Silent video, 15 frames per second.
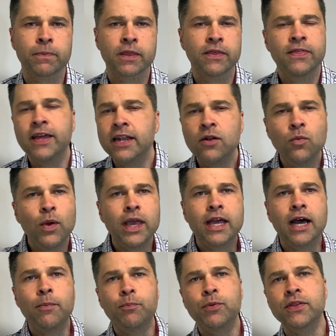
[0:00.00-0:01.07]
They didn't wake
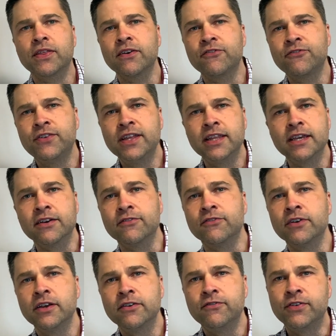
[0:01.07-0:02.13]
up with a feeling of
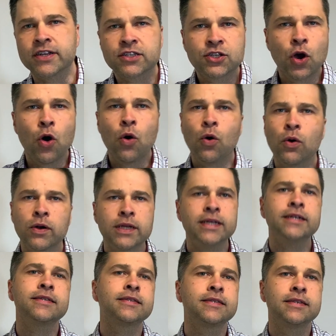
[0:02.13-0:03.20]

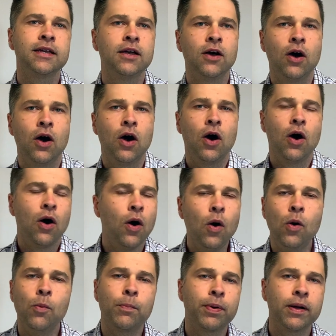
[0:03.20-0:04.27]
victorious
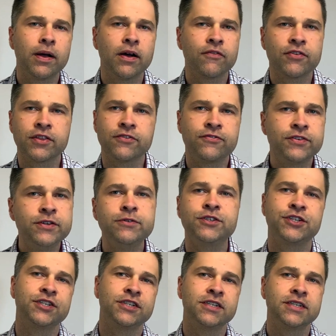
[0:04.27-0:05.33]
hope for the
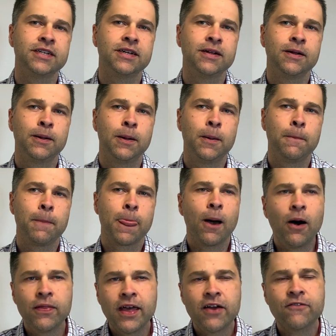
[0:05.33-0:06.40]
future.
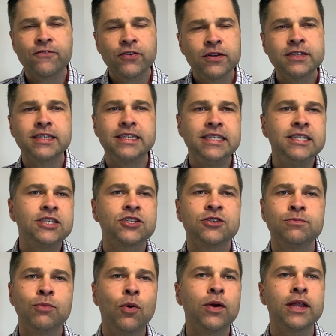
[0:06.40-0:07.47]
On that first Easter
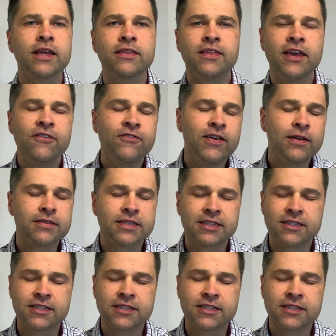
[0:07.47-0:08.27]
morning, they felt